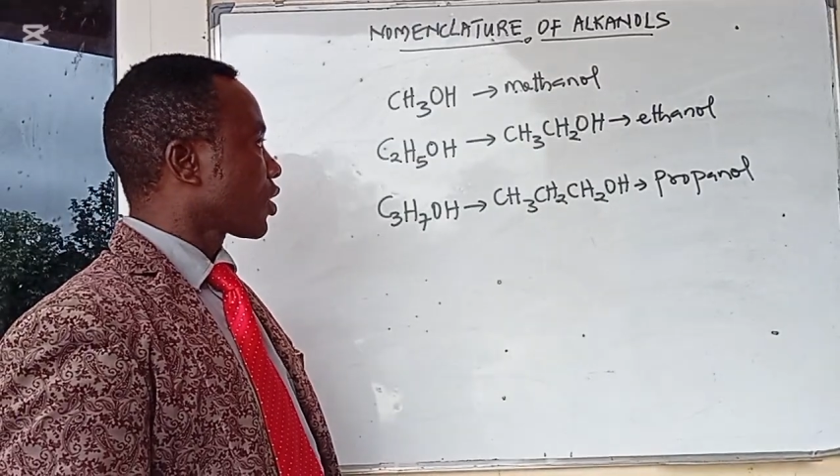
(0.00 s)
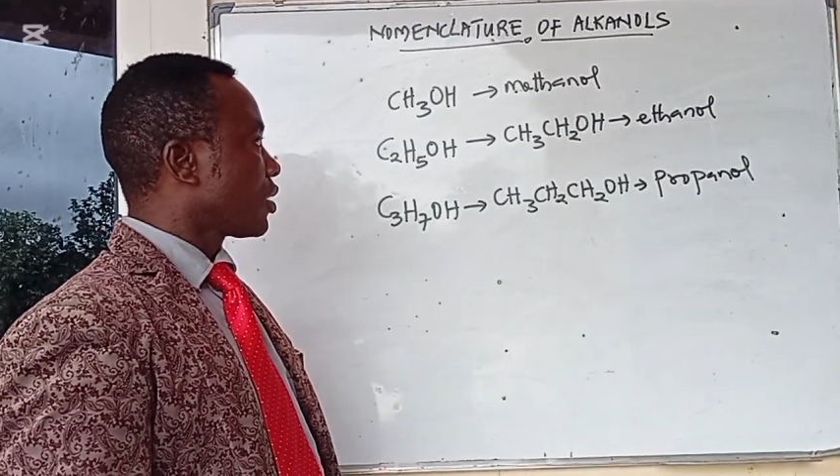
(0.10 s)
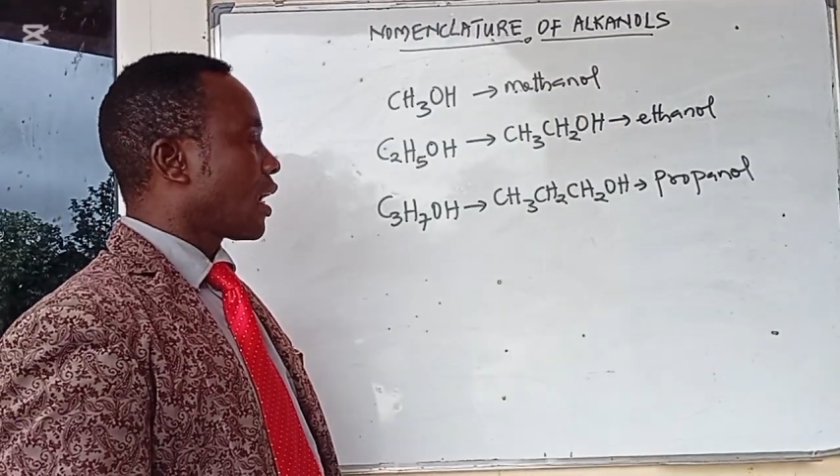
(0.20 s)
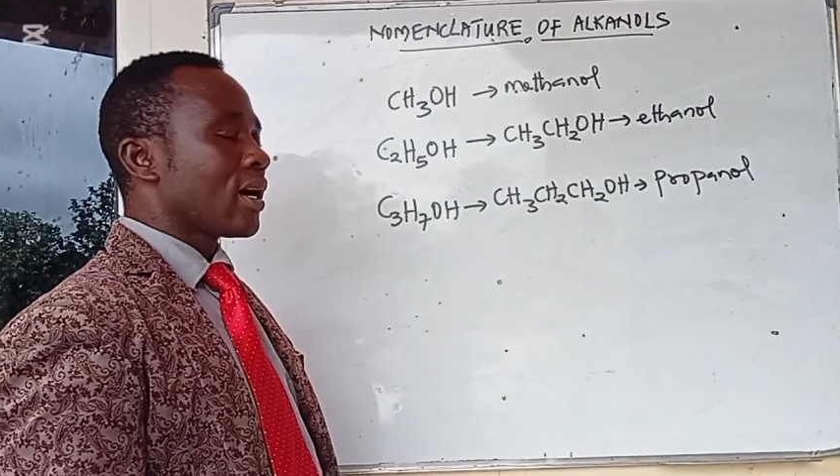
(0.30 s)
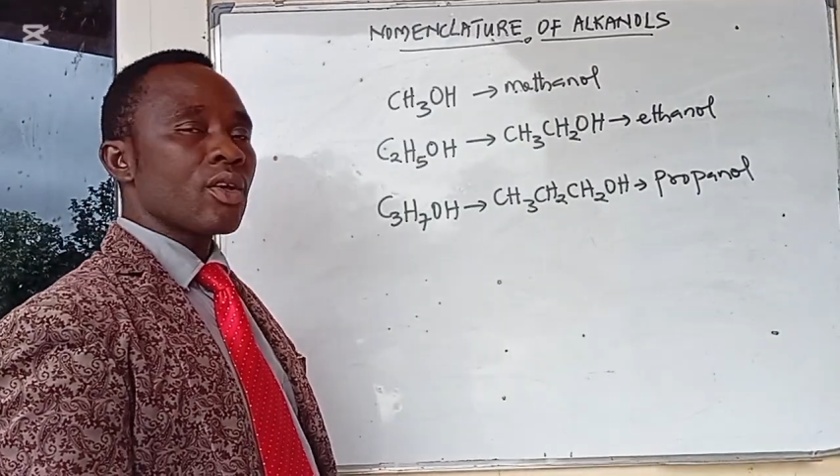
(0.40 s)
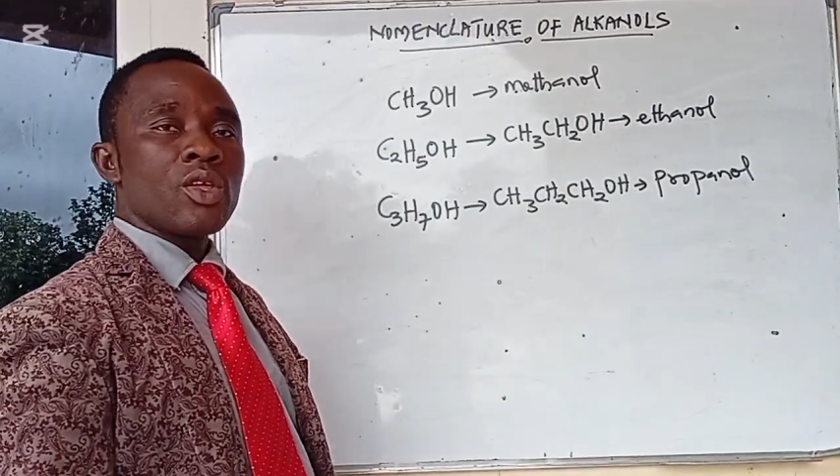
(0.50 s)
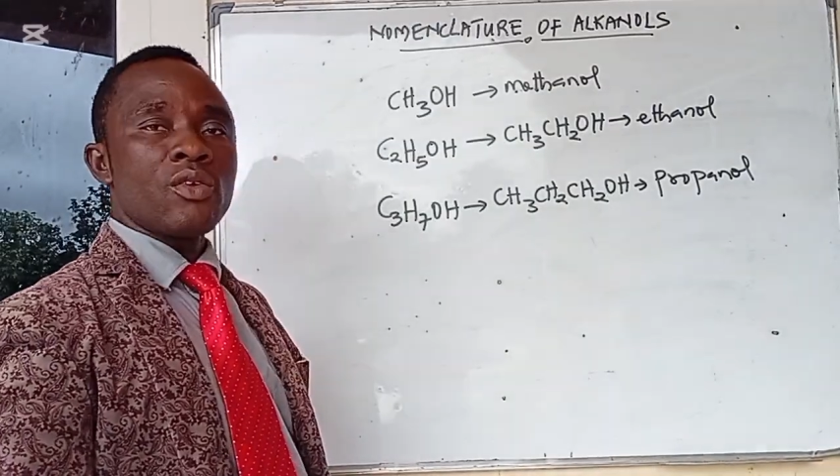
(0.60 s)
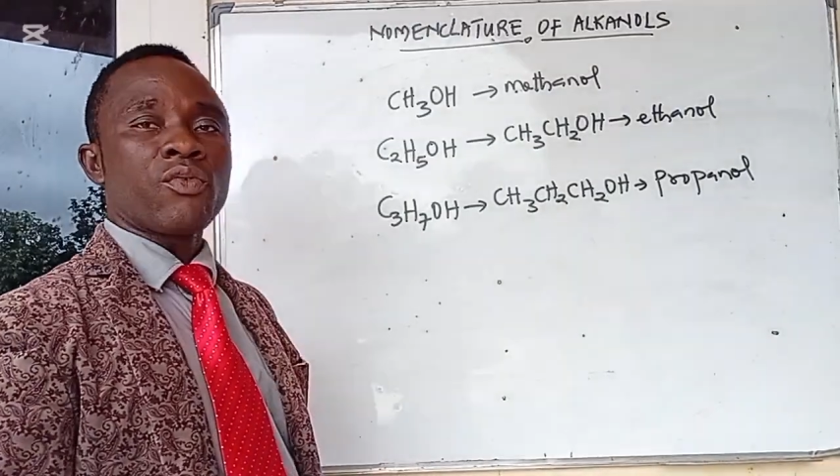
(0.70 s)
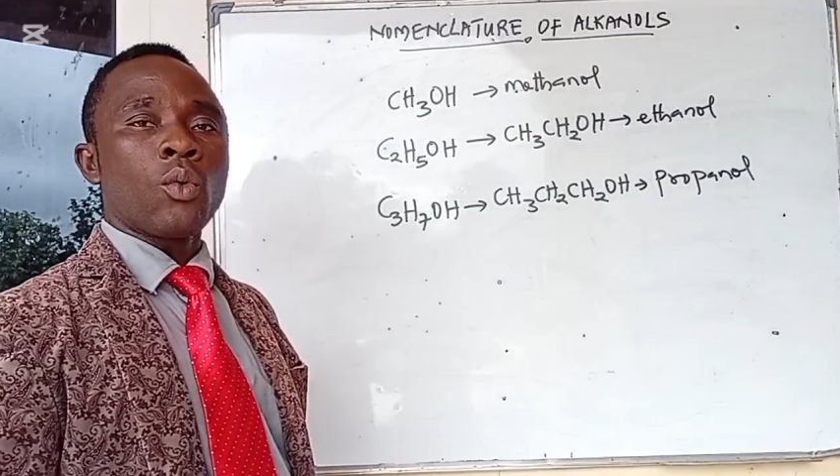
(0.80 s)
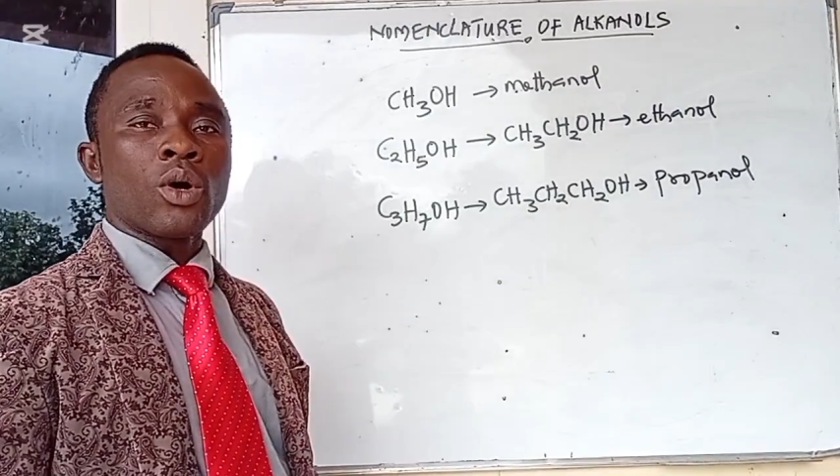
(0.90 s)
Now,
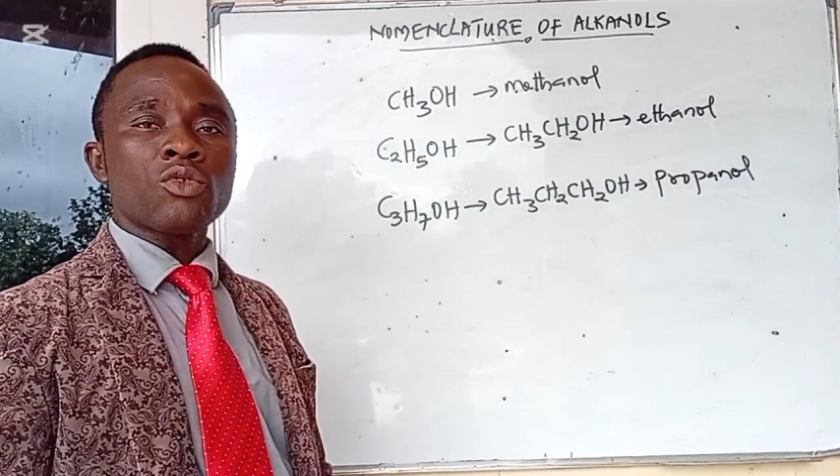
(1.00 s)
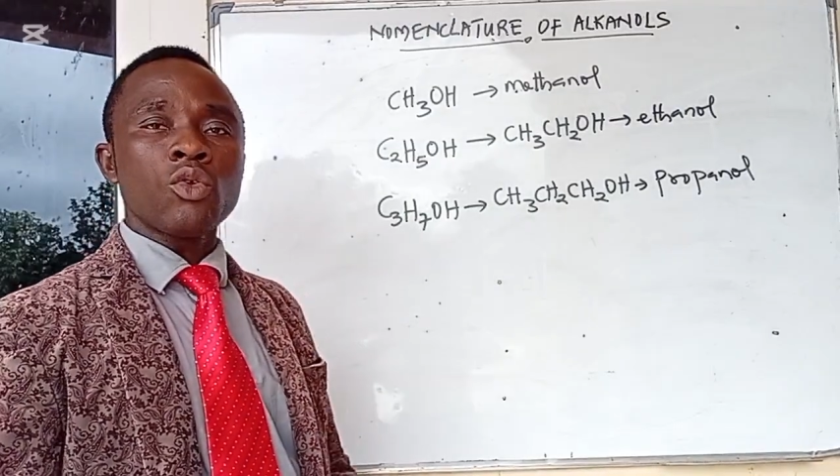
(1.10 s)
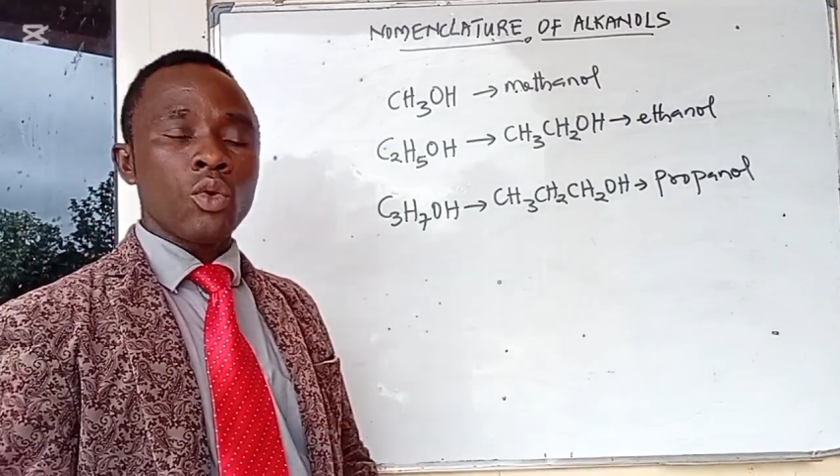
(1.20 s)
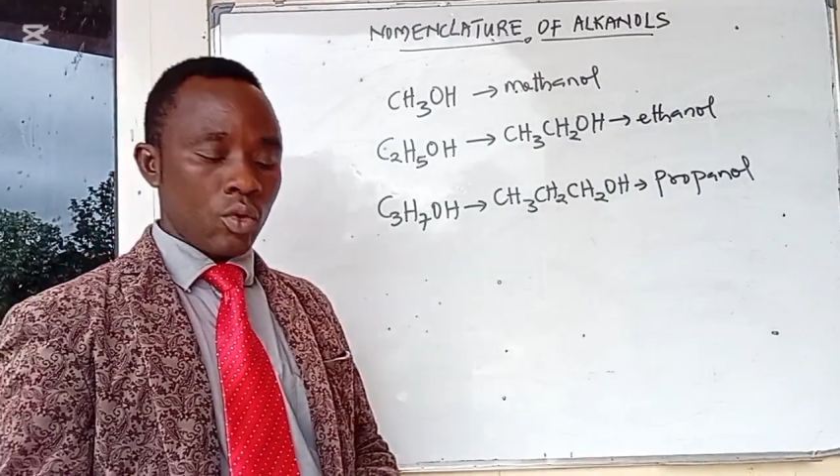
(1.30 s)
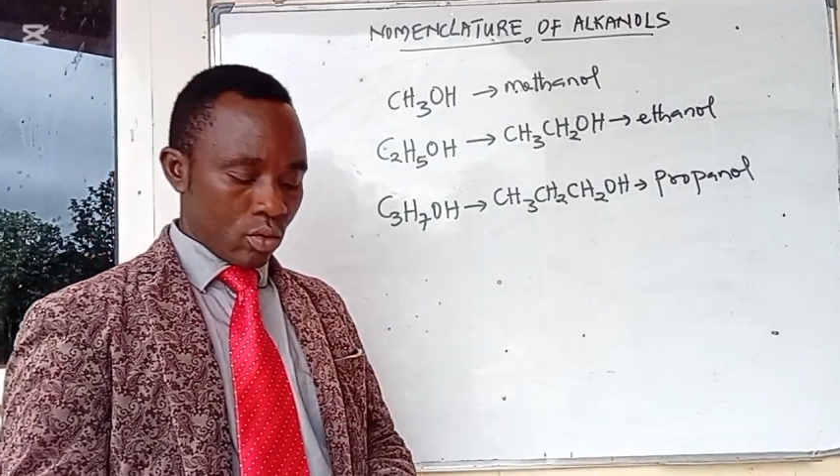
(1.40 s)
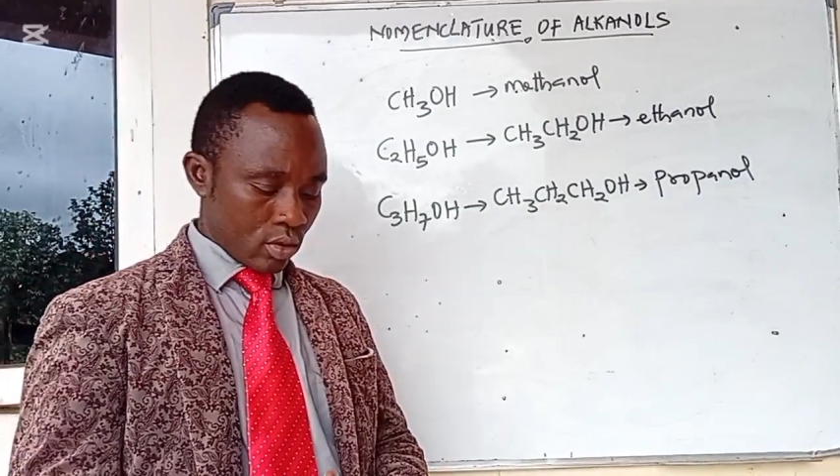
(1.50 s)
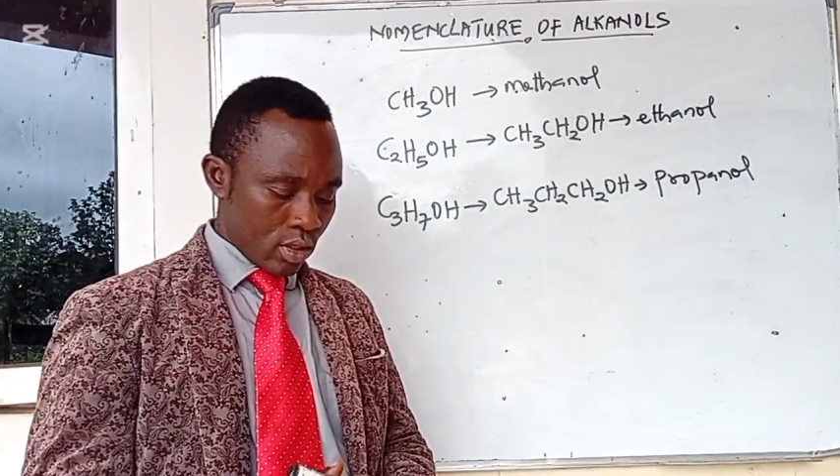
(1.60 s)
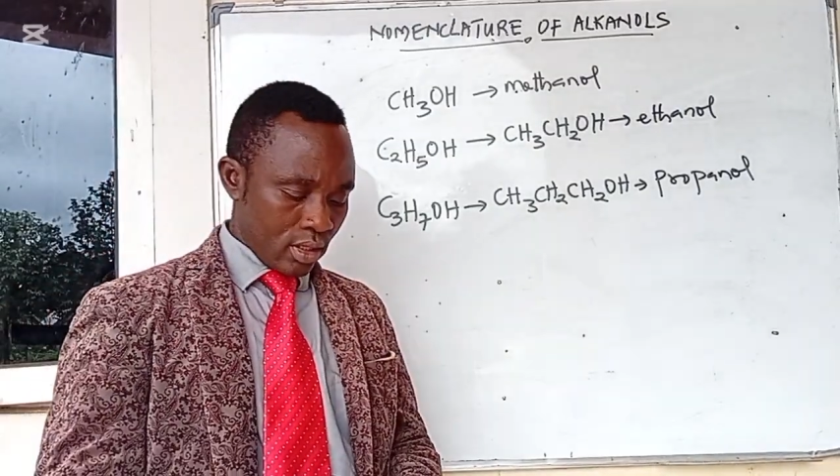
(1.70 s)
if we want to